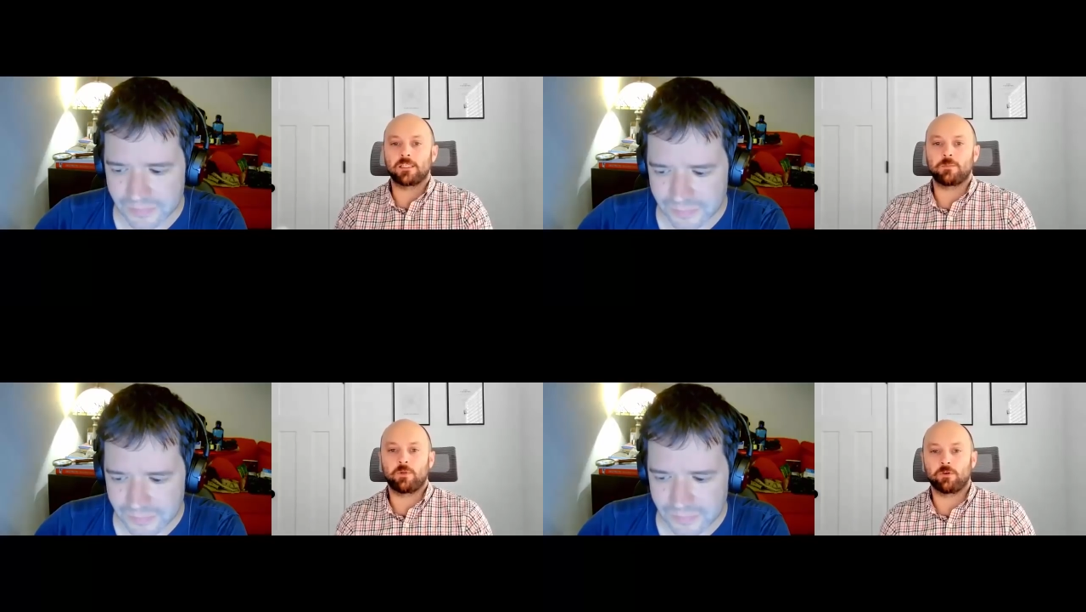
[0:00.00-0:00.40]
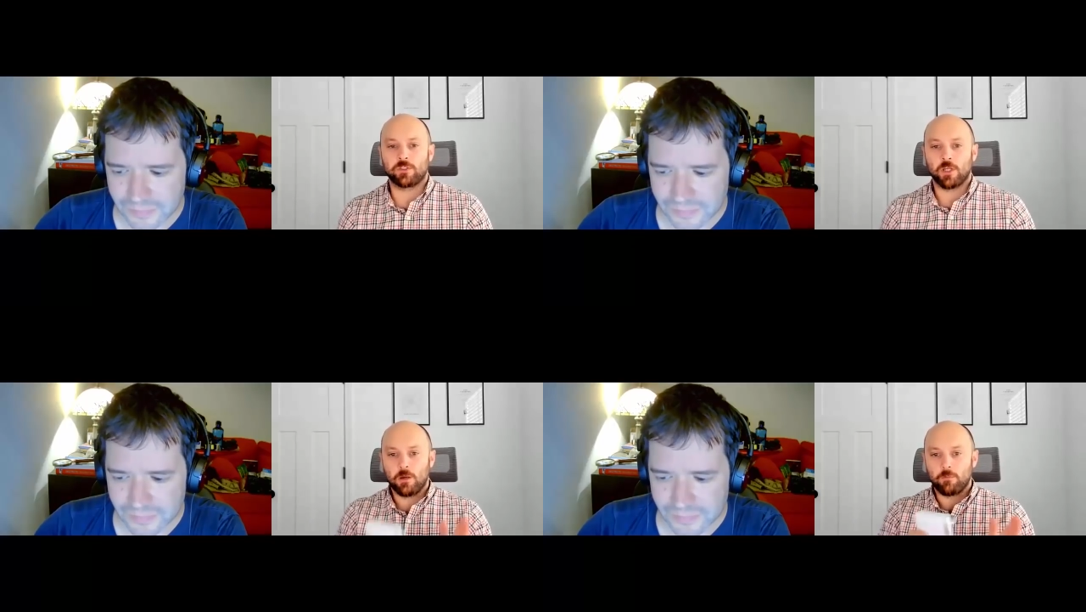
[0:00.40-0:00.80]
Speaker 1: experience
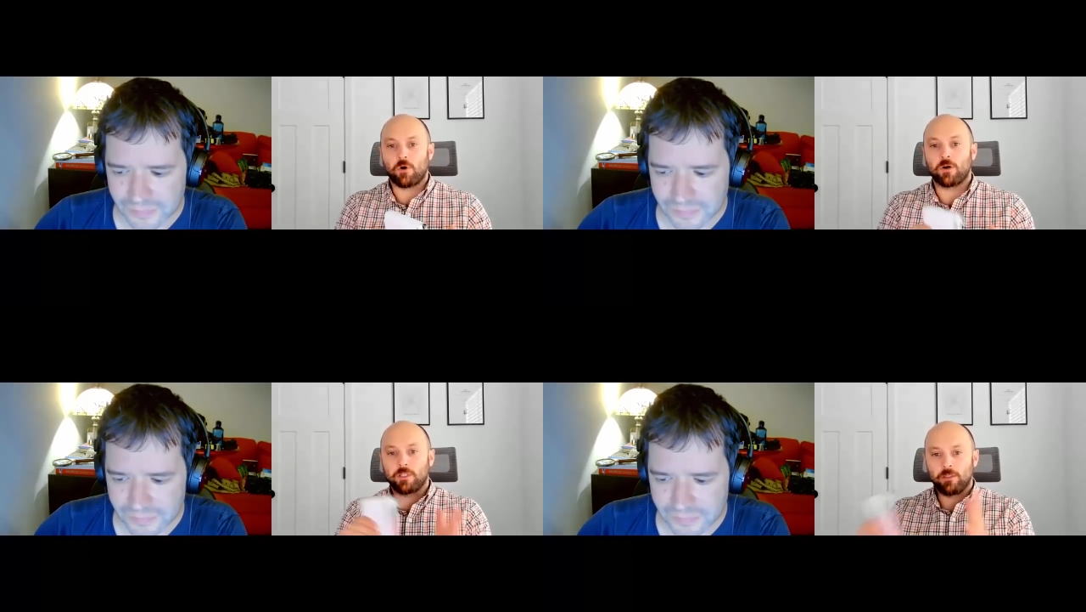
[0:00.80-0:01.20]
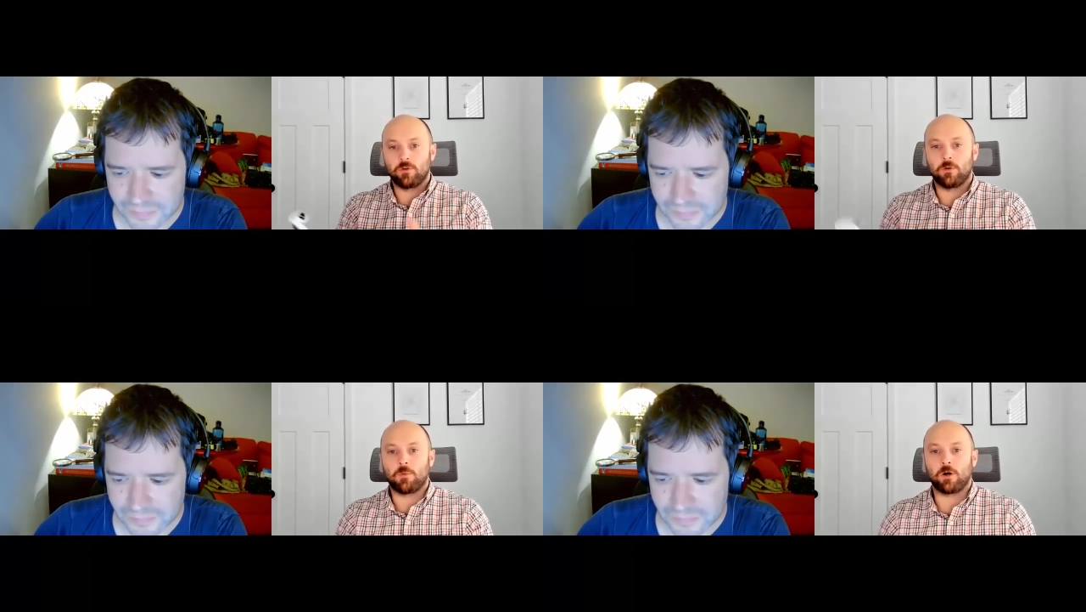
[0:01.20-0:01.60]
brought into
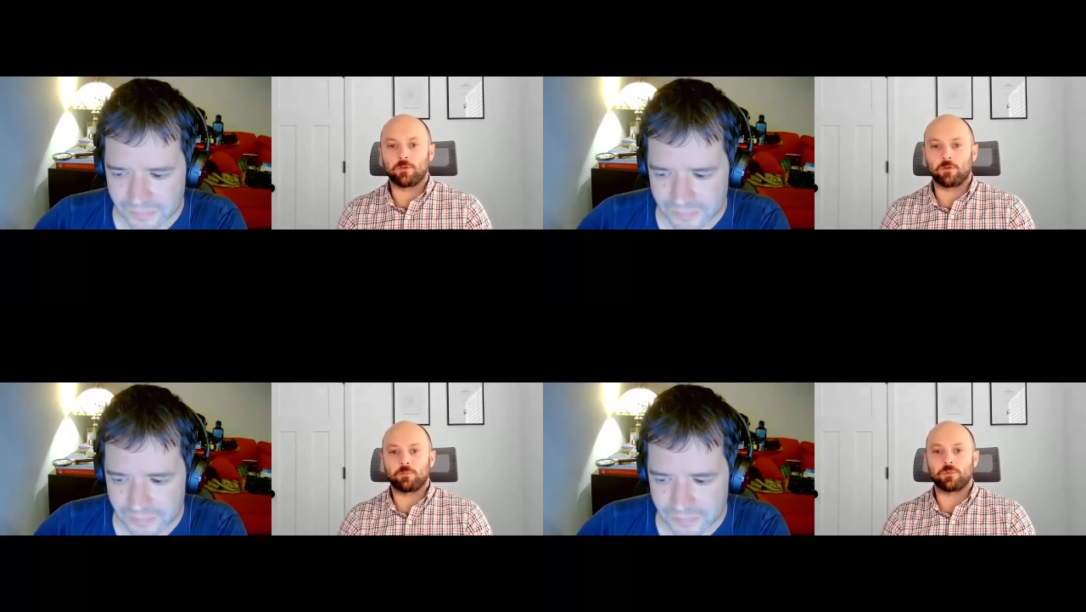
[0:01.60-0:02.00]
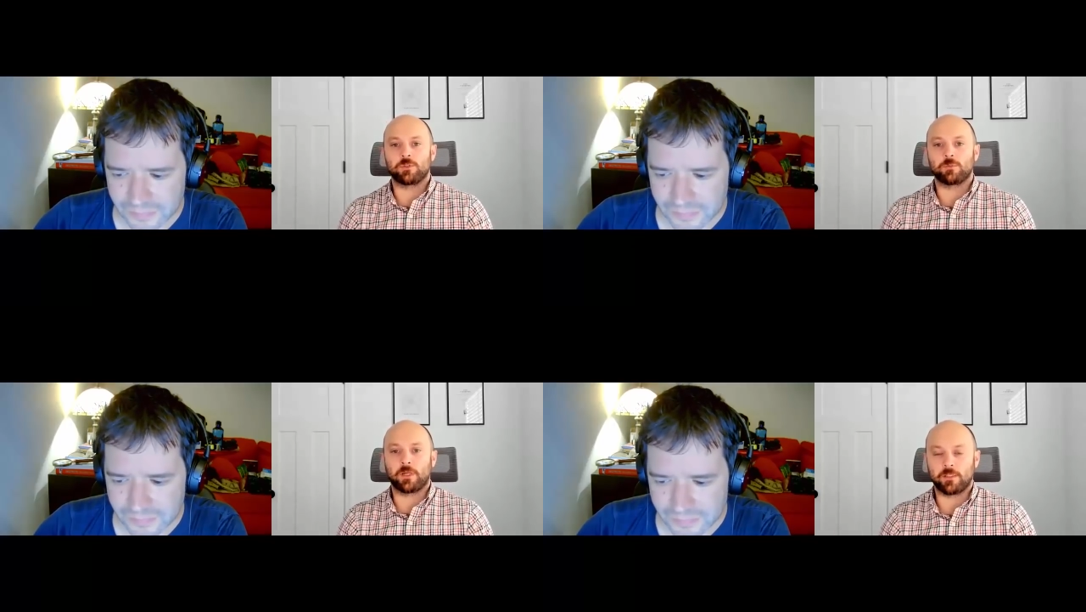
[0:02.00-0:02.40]
a modern
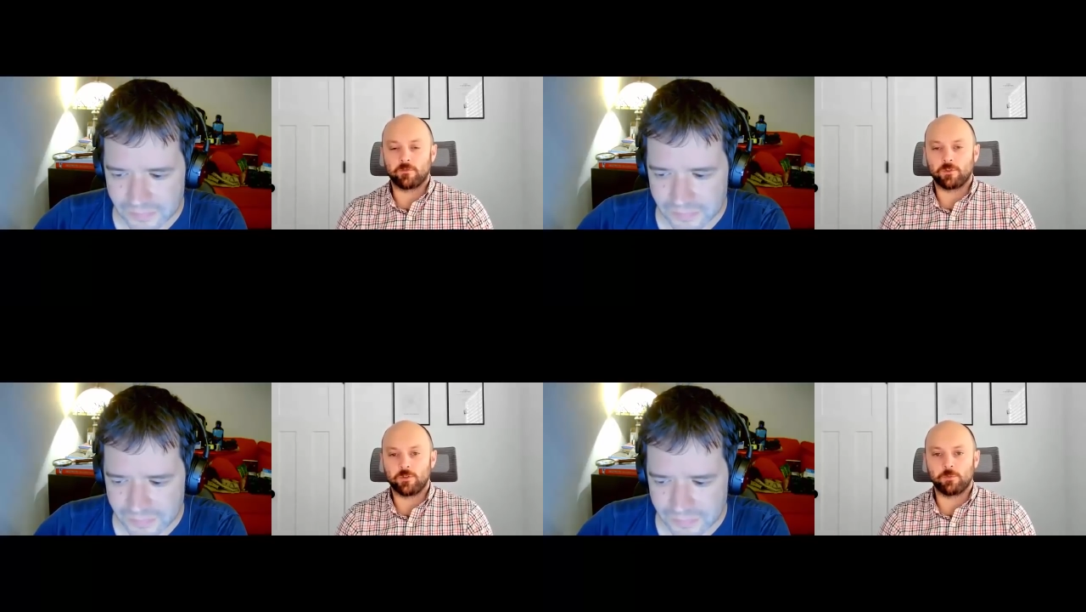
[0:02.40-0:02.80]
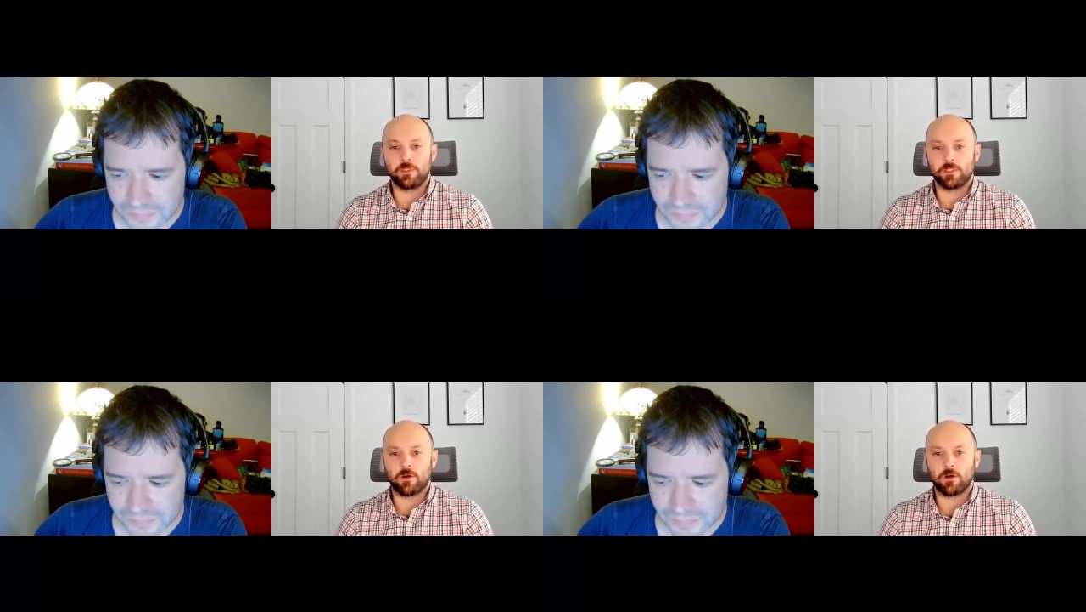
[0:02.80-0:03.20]
perspective? Could you
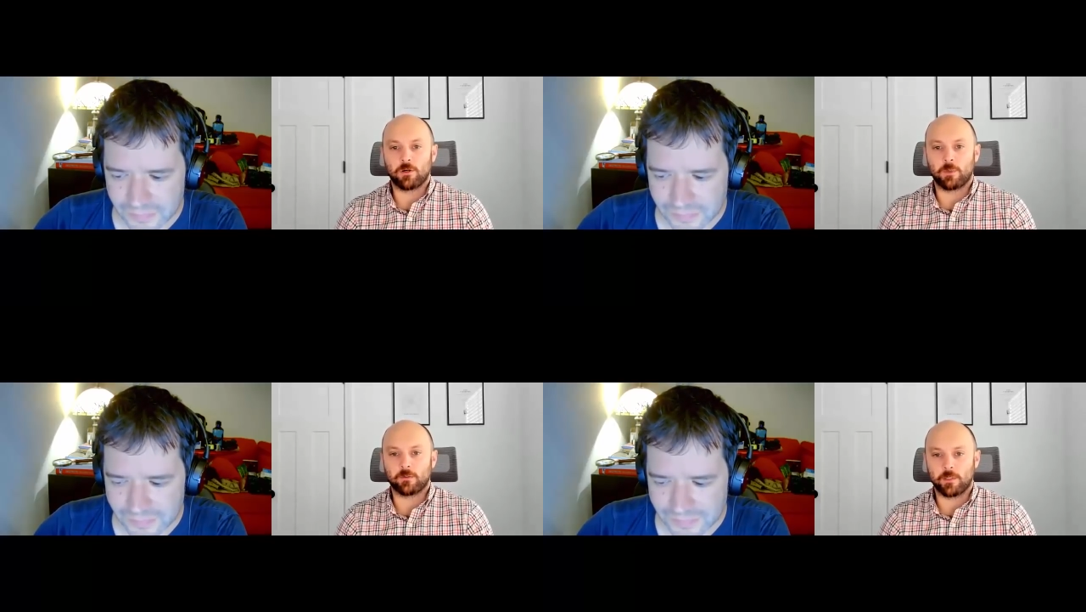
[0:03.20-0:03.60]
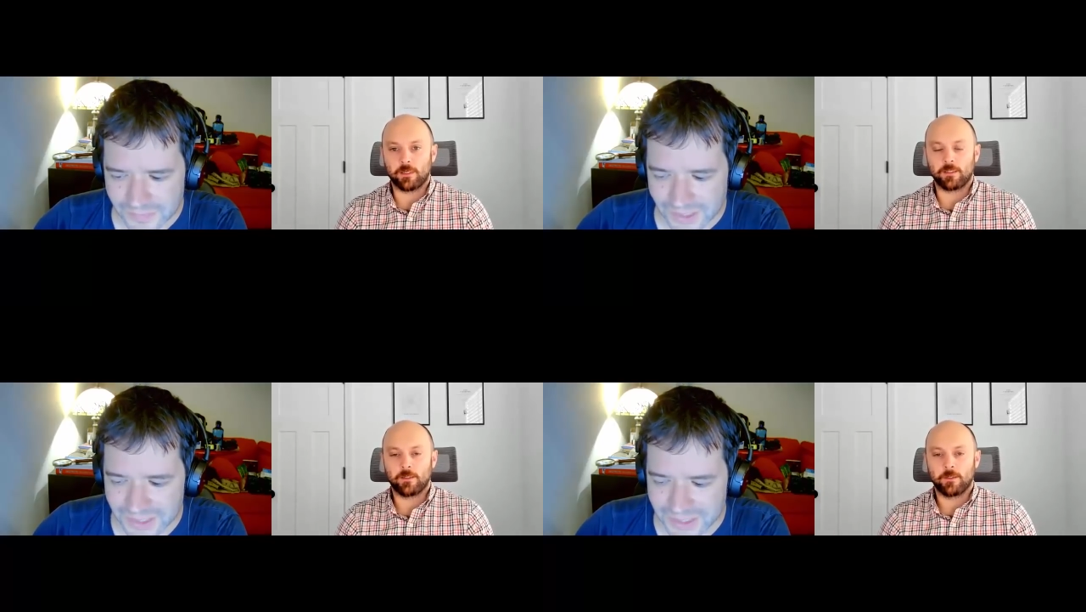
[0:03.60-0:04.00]
please talk about that?
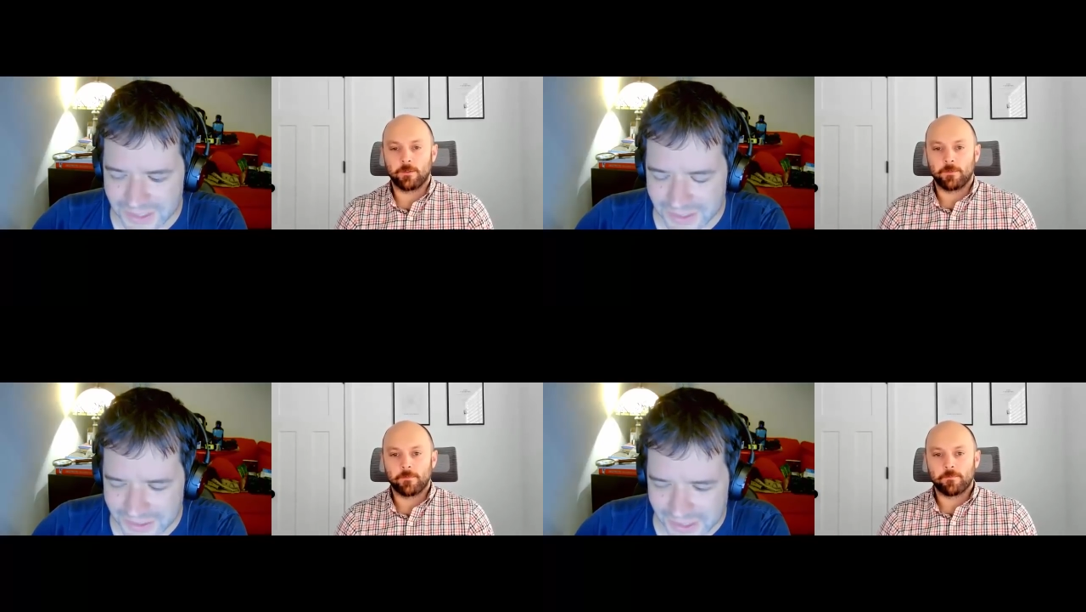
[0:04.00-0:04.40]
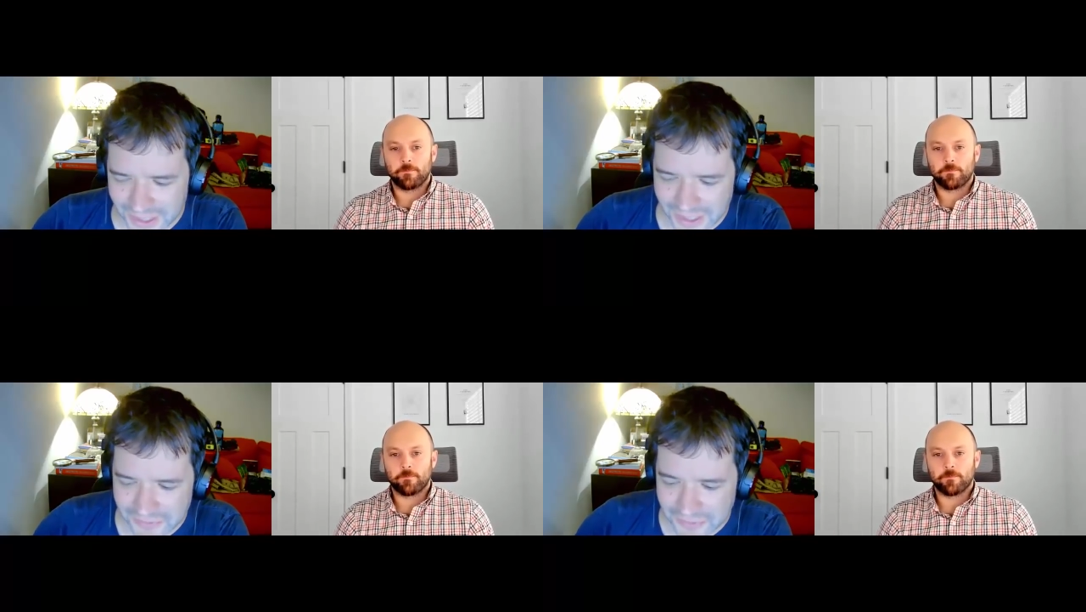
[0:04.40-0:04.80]

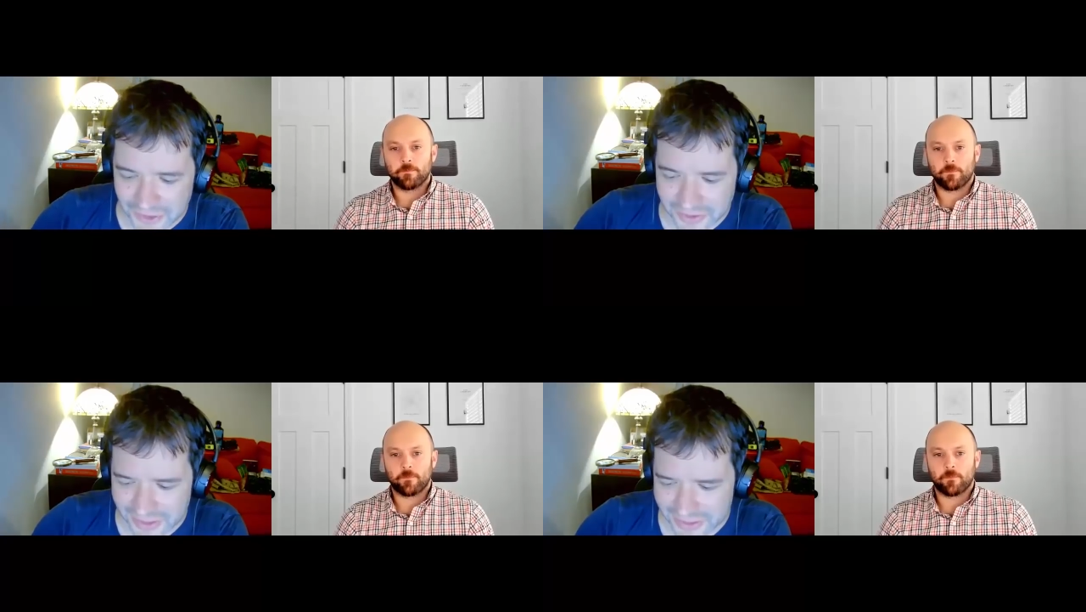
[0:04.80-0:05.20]
Speaker 2: Yeah, well,